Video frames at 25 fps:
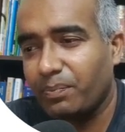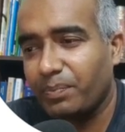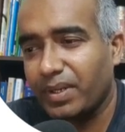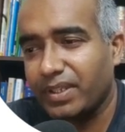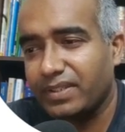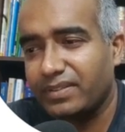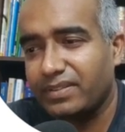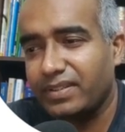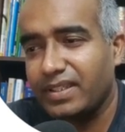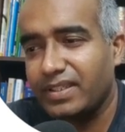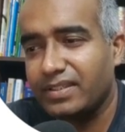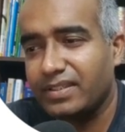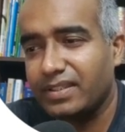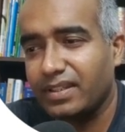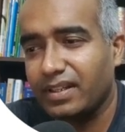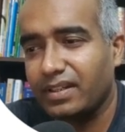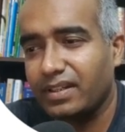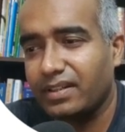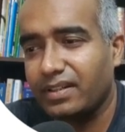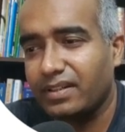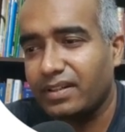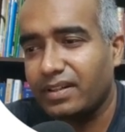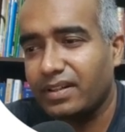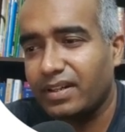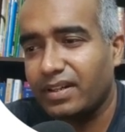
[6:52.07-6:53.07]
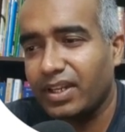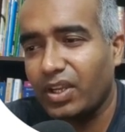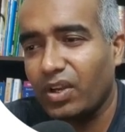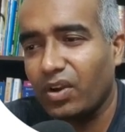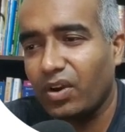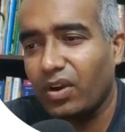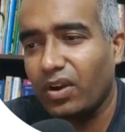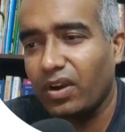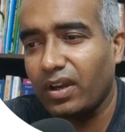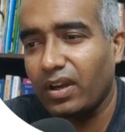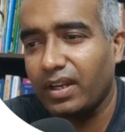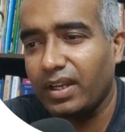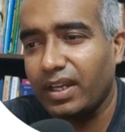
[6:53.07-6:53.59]
precision,
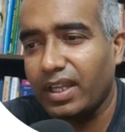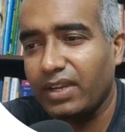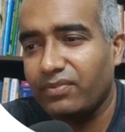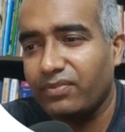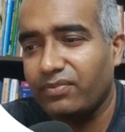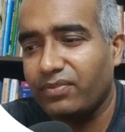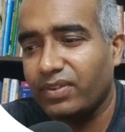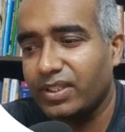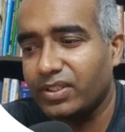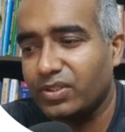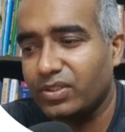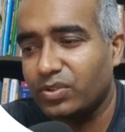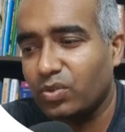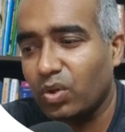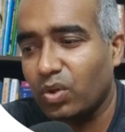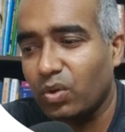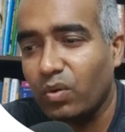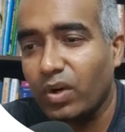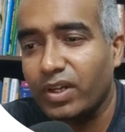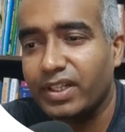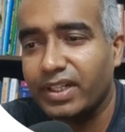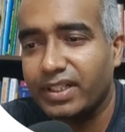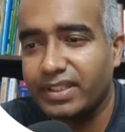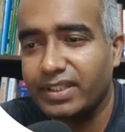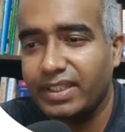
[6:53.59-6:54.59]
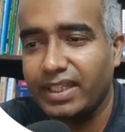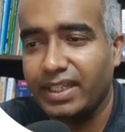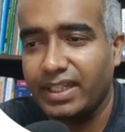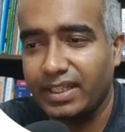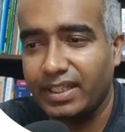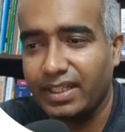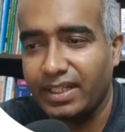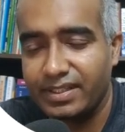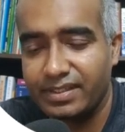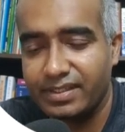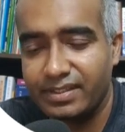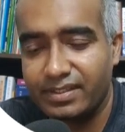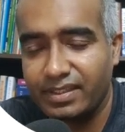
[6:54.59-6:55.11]
recall, F1 score. What are
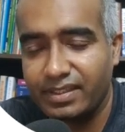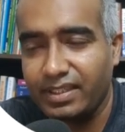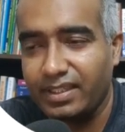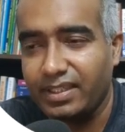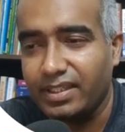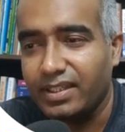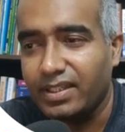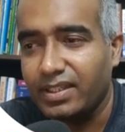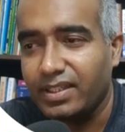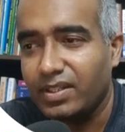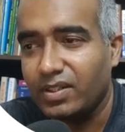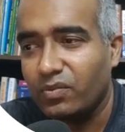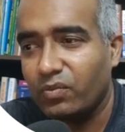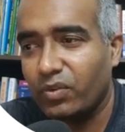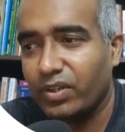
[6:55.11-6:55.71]
they? Let us see.